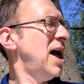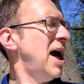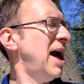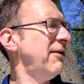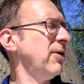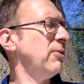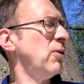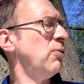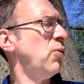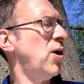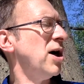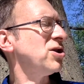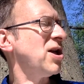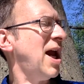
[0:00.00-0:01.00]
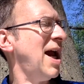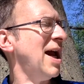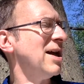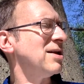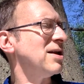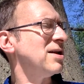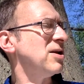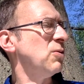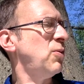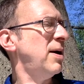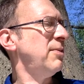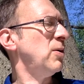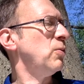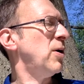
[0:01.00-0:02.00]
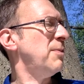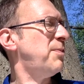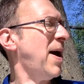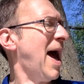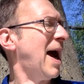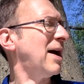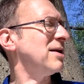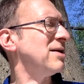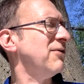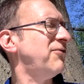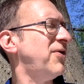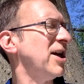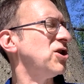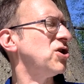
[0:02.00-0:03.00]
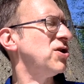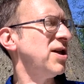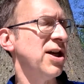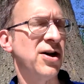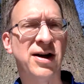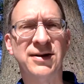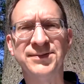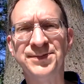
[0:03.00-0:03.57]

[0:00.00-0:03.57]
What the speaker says: Everyone washed hands as the women went back to fetch dinner.